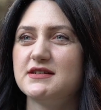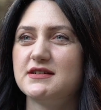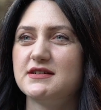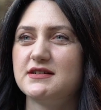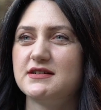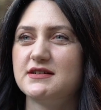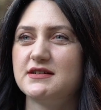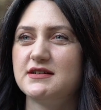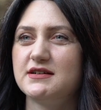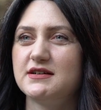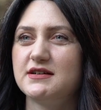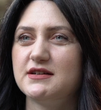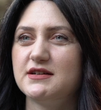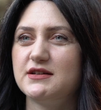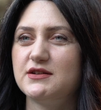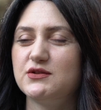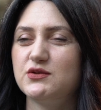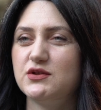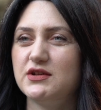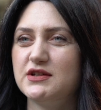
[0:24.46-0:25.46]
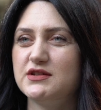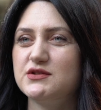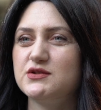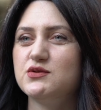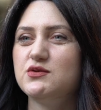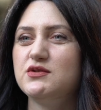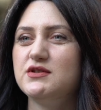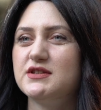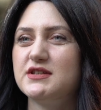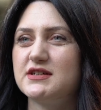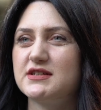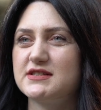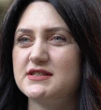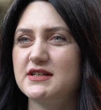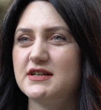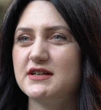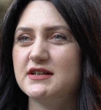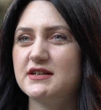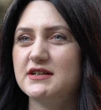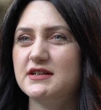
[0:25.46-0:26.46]
One day, my neighbor told me
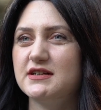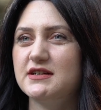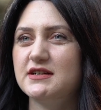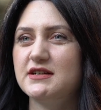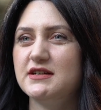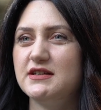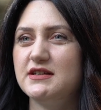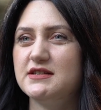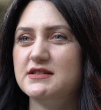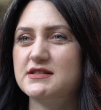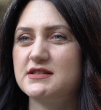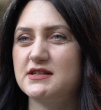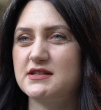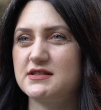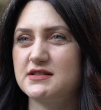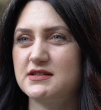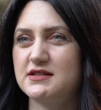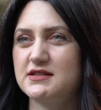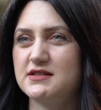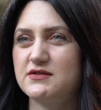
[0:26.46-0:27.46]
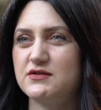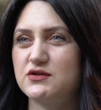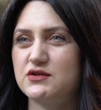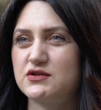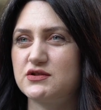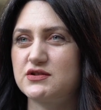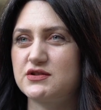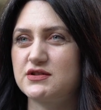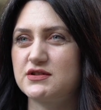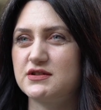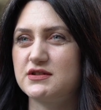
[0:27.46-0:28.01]
that a new cafe was opening.